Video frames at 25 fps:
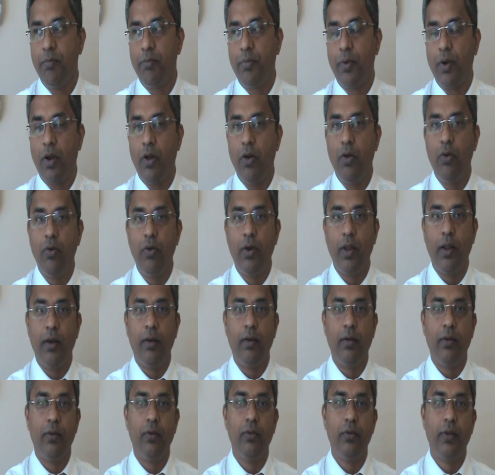proud,
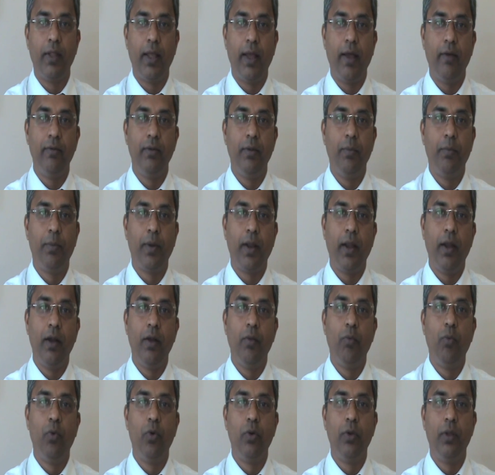and you know, they have the
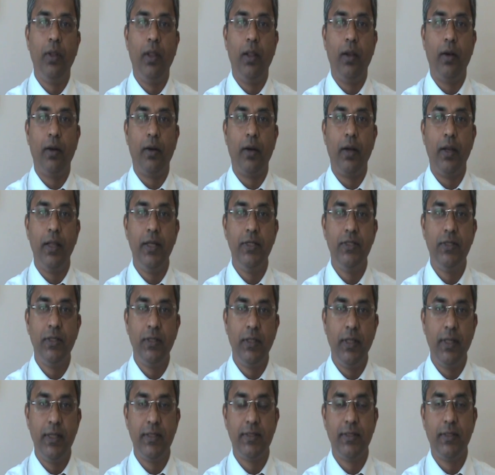pride about their
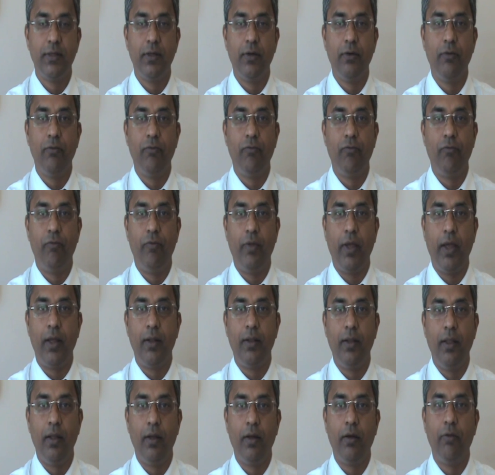region they serve,
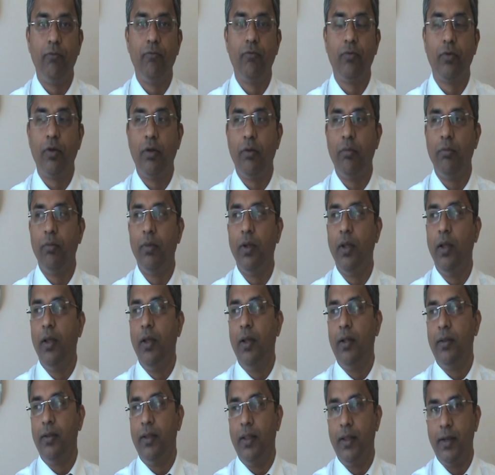where they come from,
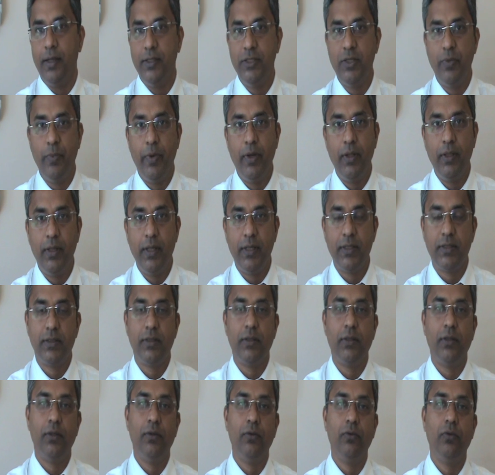their regiment they
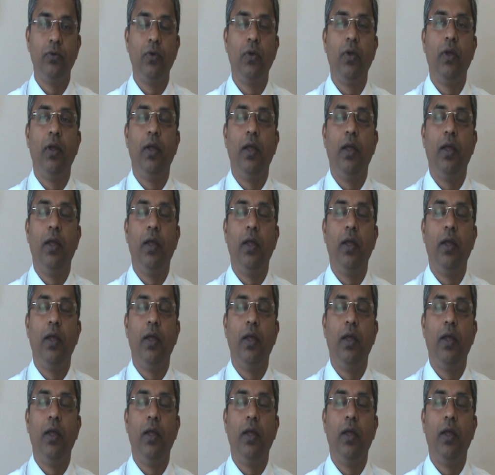serve.